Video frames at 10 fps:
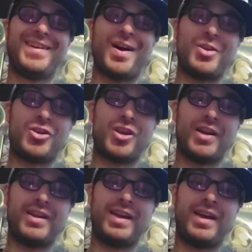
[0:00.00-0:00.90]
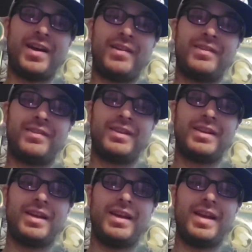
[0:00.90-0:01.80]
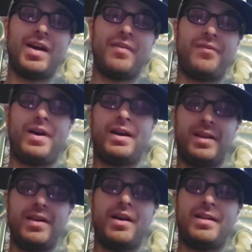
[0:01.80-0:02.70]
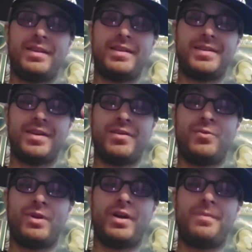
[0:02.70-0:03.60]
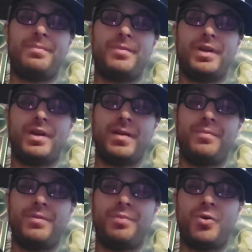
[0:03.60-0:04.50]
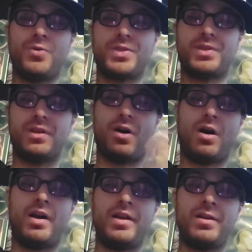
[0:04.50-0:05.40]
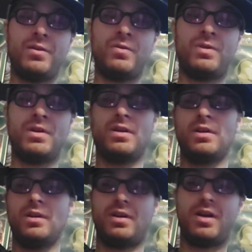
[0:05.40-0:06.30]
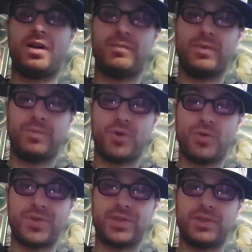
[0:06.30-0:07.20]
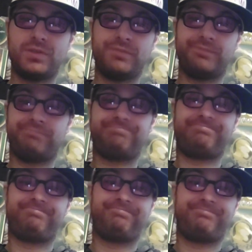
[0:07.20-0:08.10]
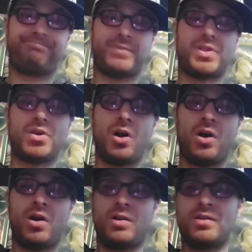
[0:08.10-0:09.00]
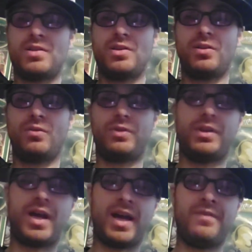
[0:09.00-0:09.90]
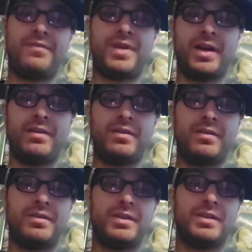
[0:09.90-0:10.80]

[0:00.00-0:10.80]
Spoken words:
got shut down, and now I finally got this other one up, and I've been posting audio, I've been posting songs, you know, that I've done,